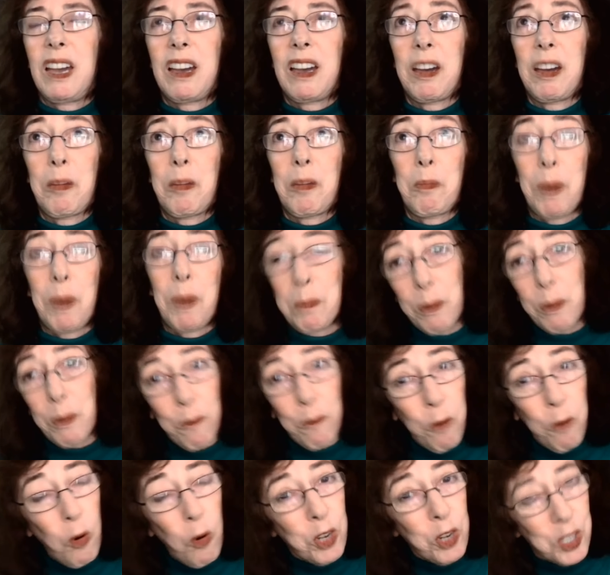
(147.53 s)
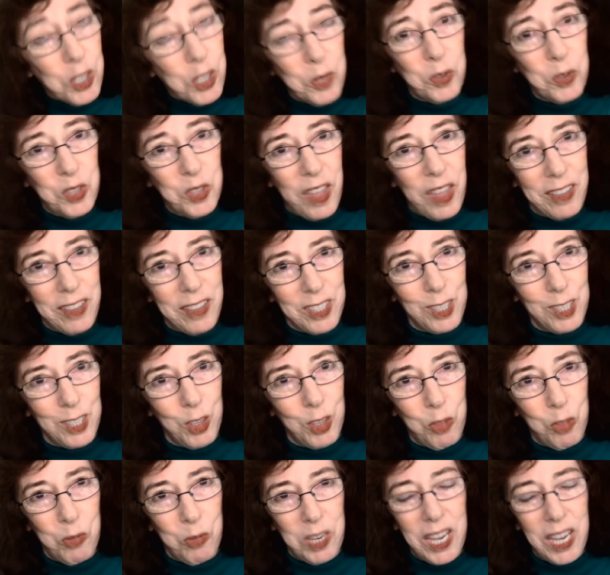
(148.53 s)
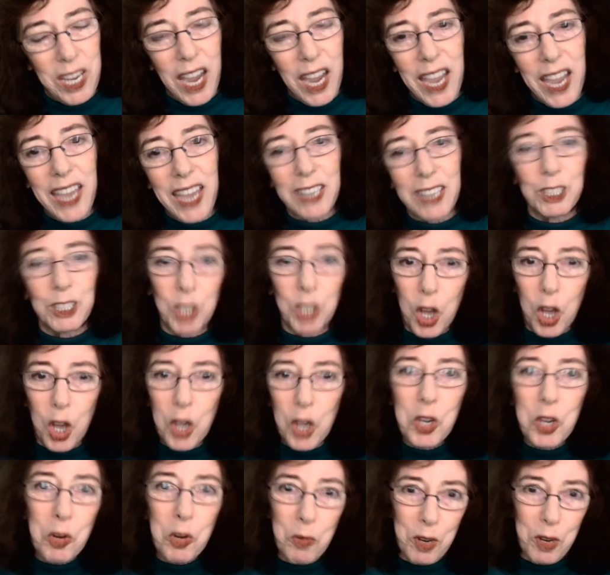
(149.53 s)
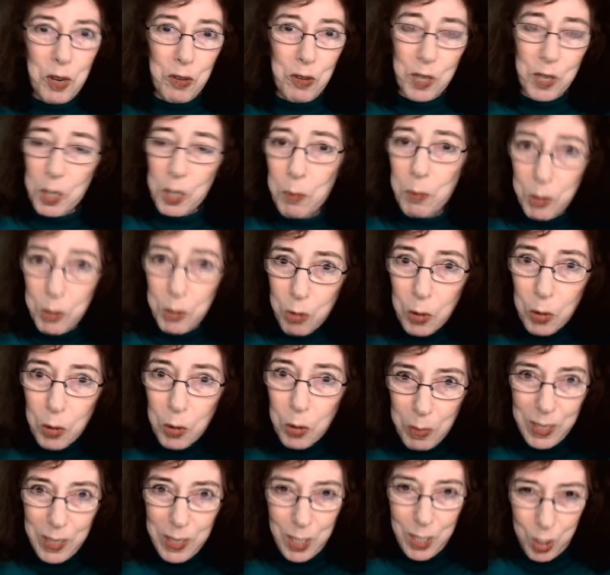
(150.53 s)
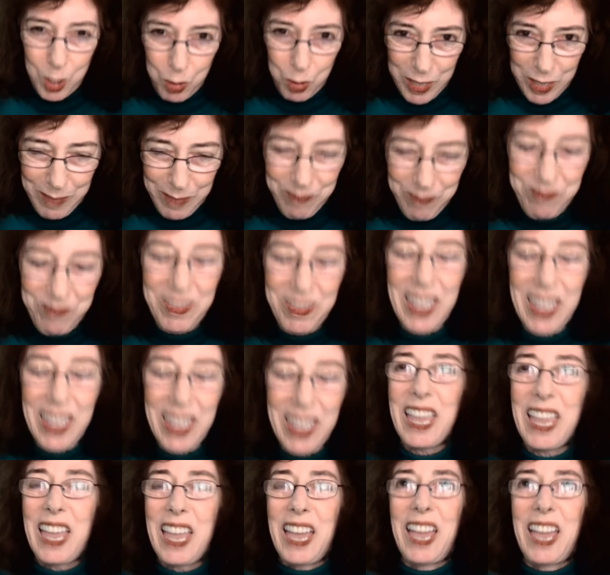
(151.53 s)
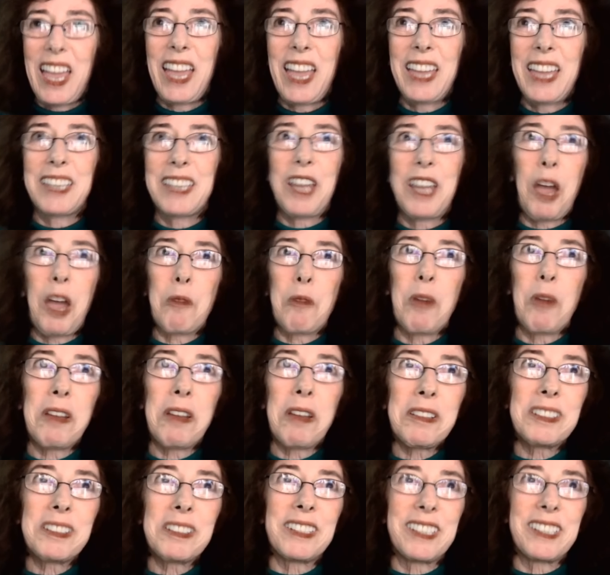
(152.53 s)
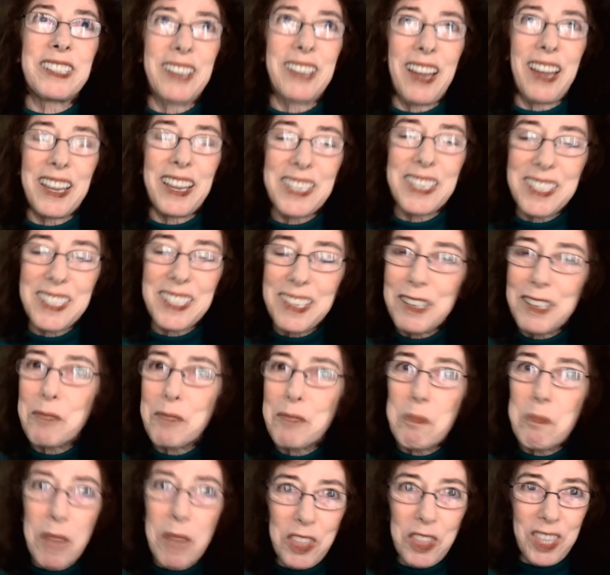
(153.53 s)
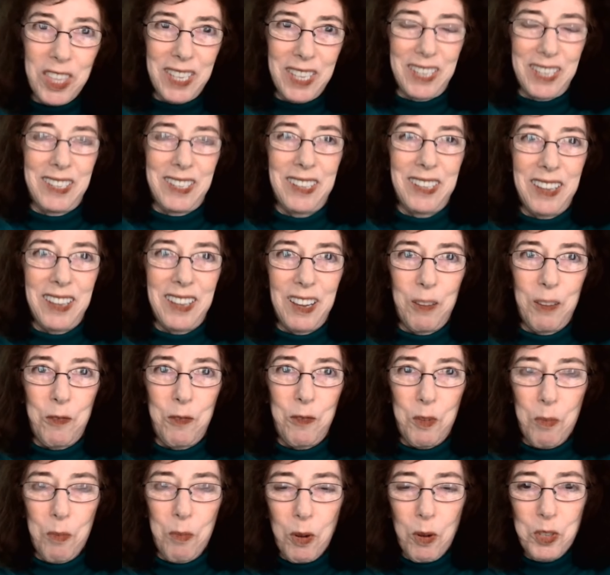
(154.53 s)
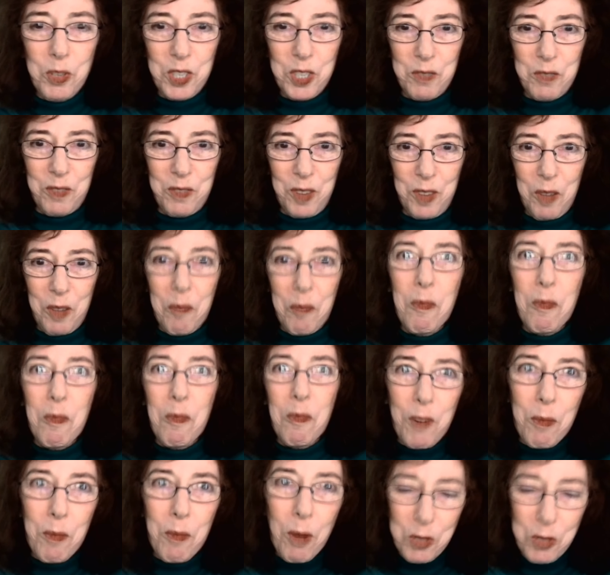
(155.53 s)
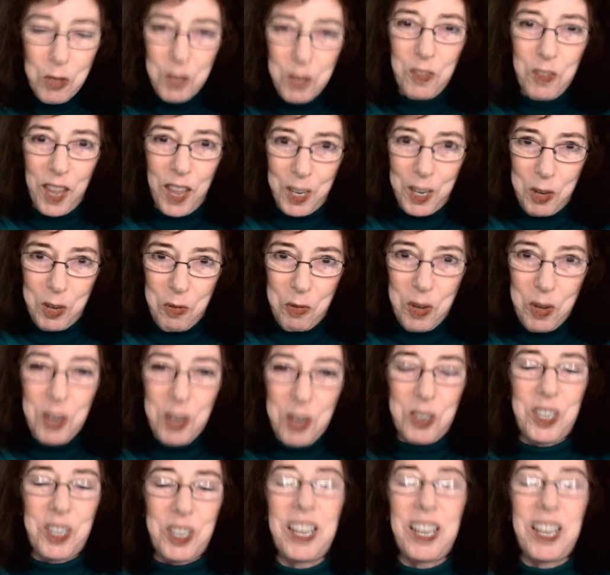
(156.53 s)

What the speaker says: But before 2003, I had a long career in the petroleum industry. And ironically, I studied methane for most of that career.